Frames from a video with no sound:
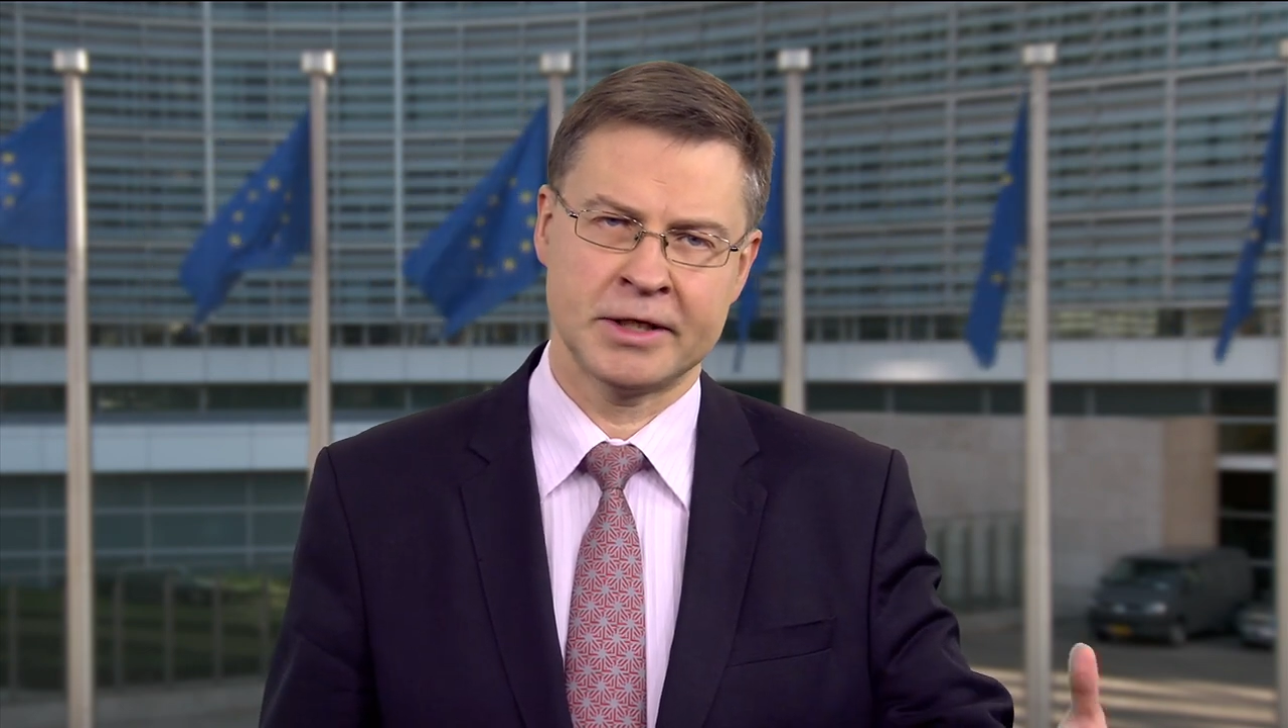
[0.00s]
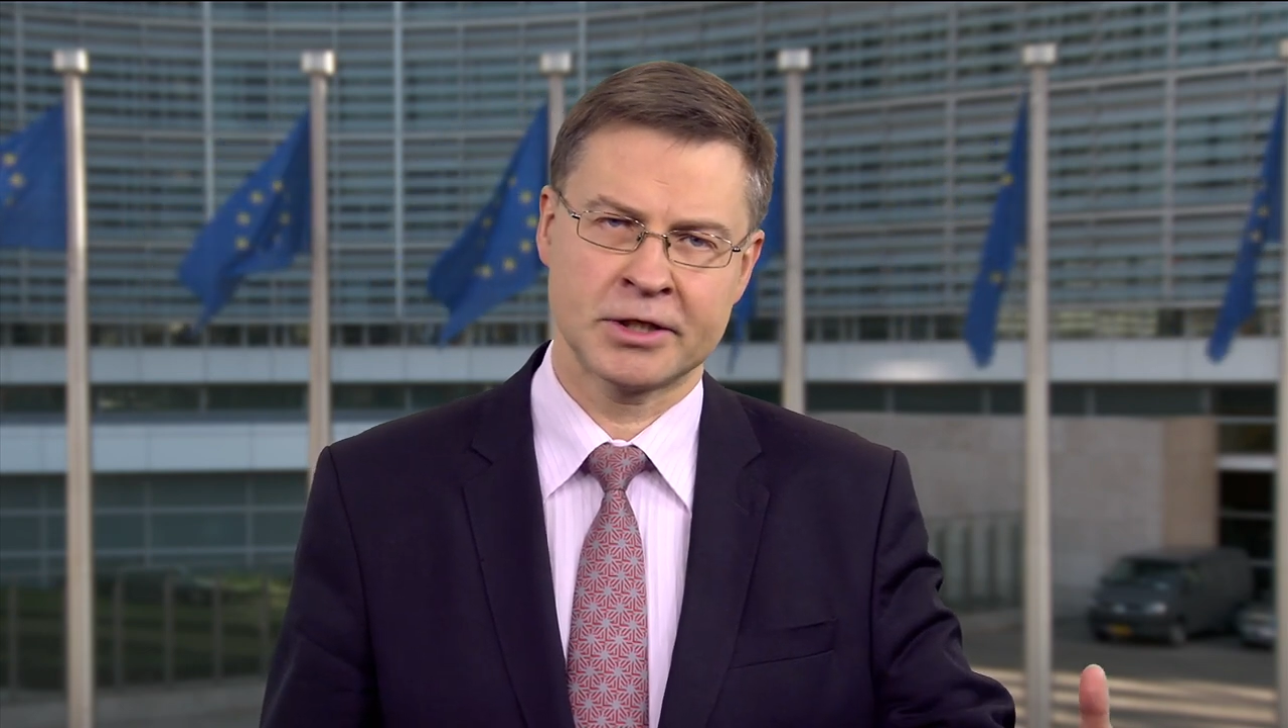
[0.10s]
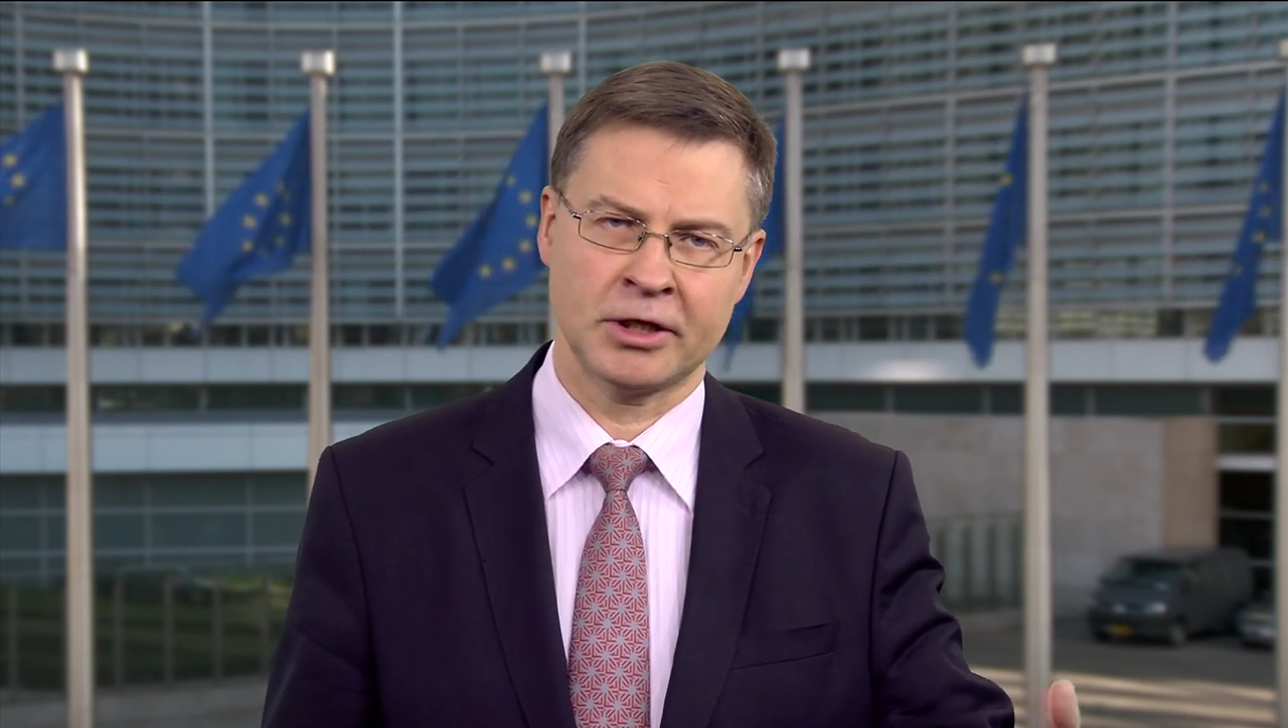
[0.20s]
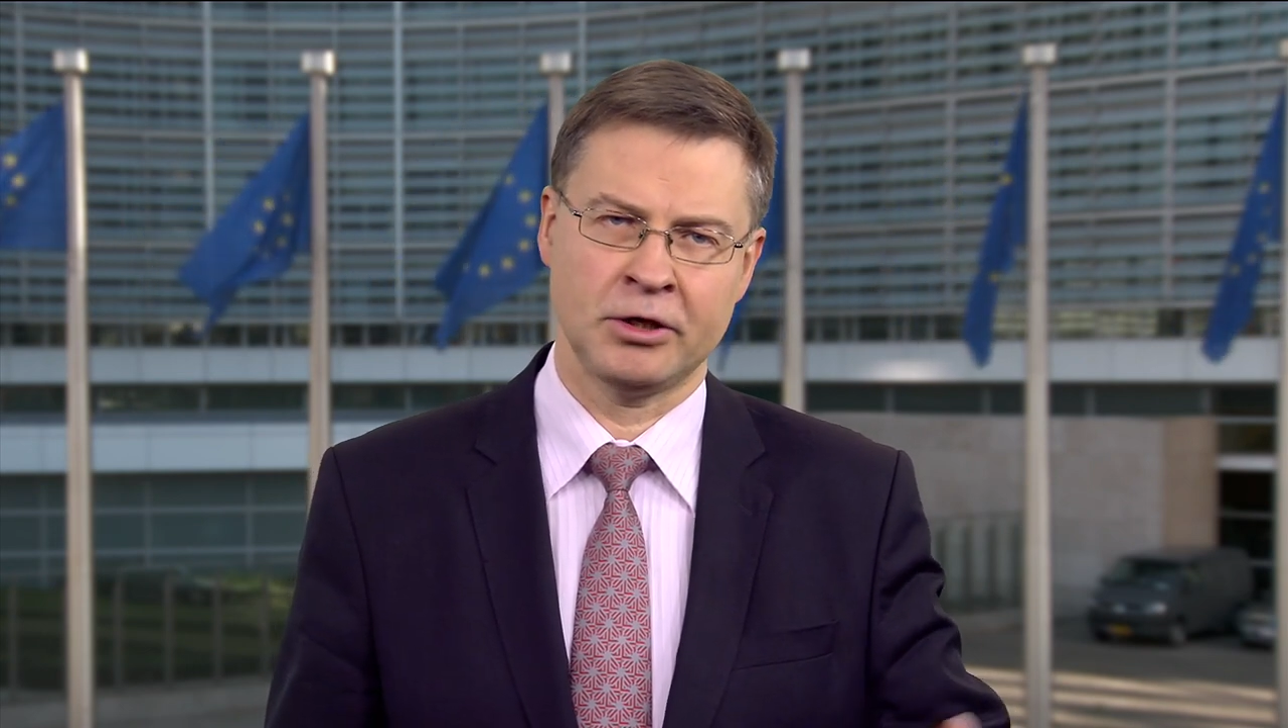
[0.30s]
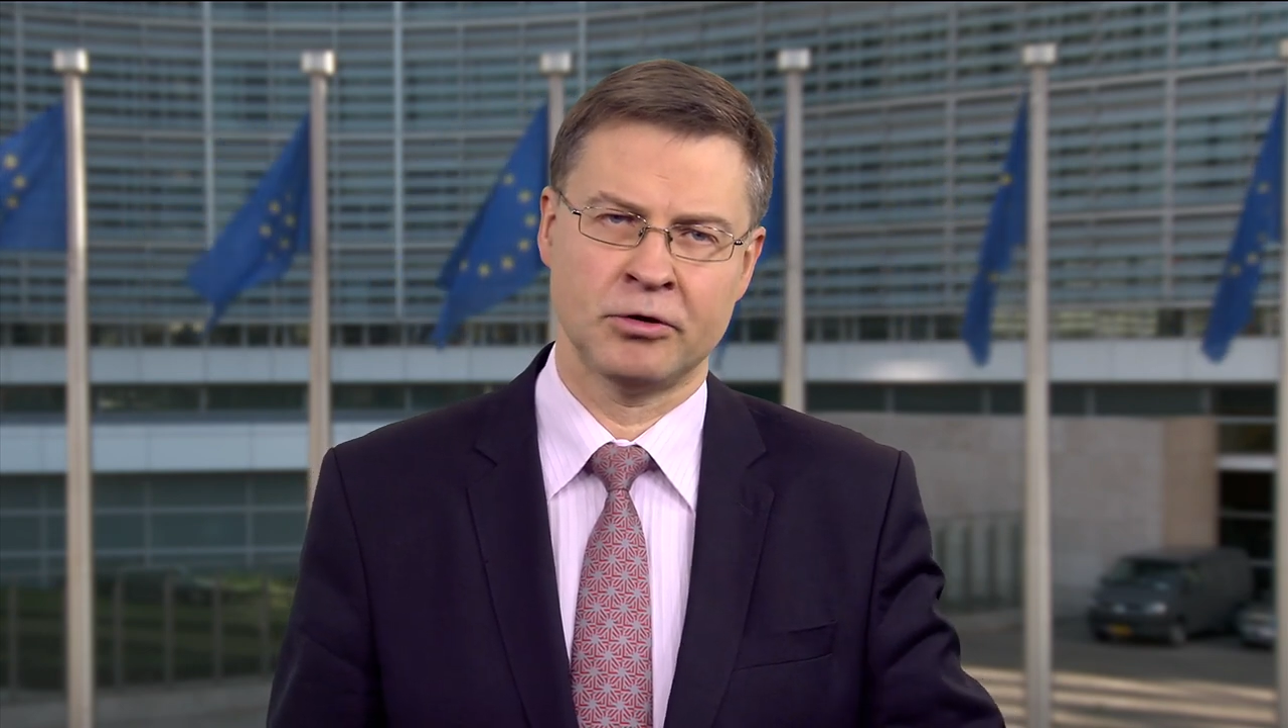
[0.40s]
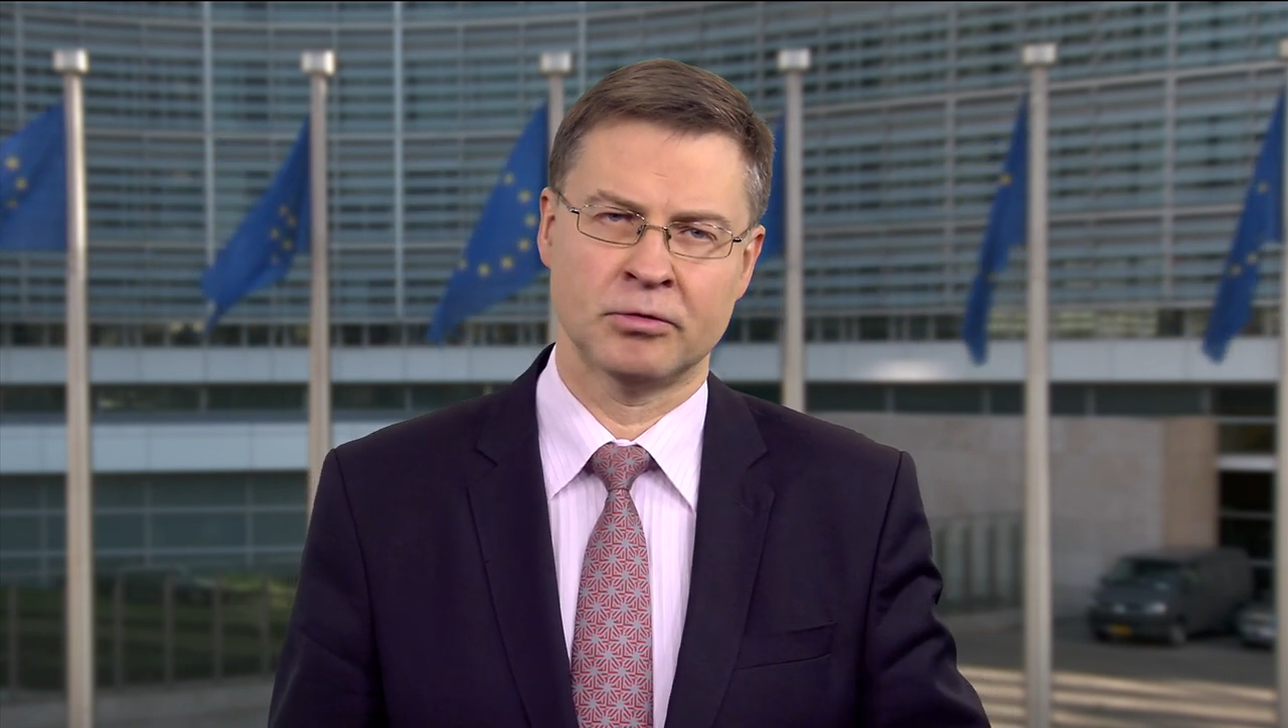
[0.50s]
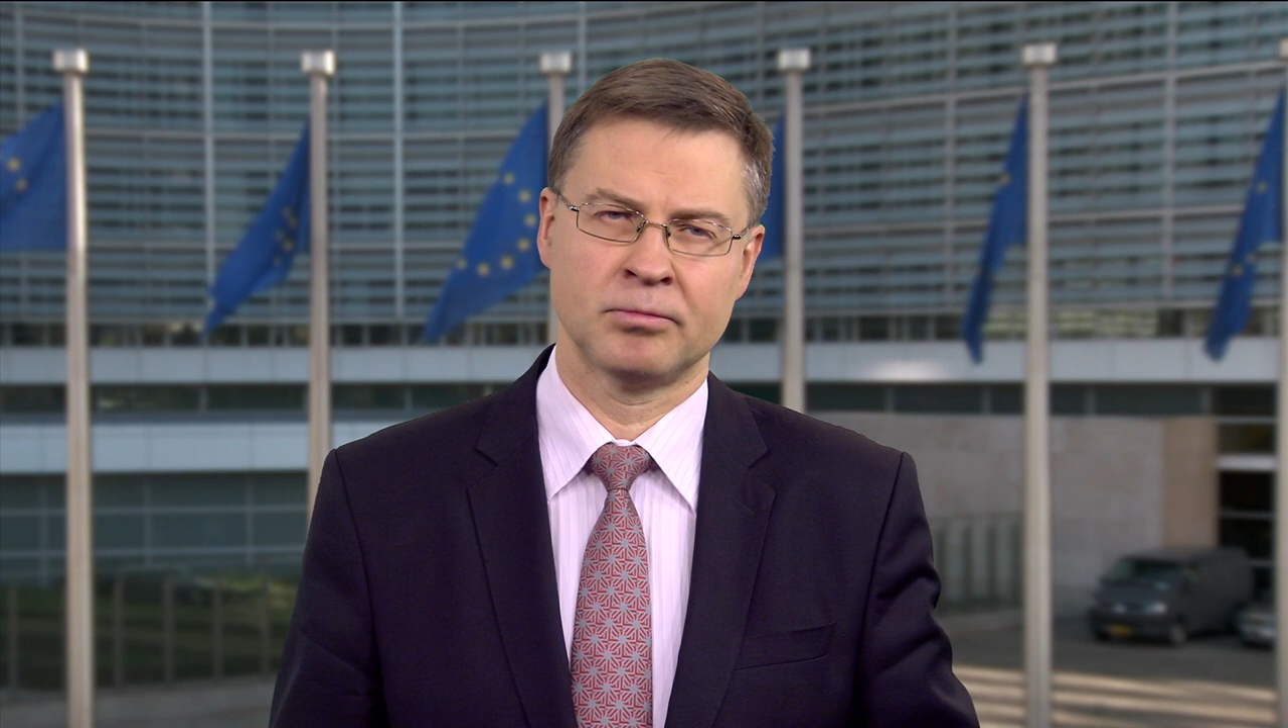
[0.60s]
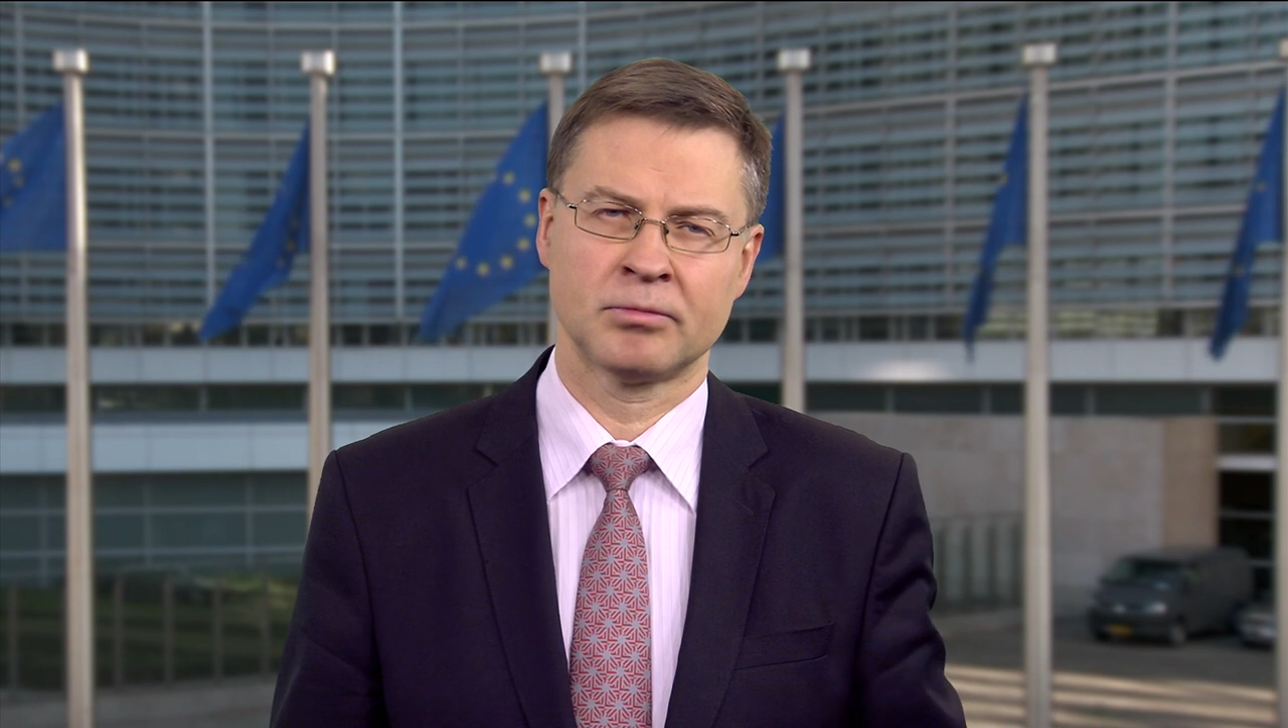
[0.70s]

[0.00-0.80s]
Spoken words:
in the EU.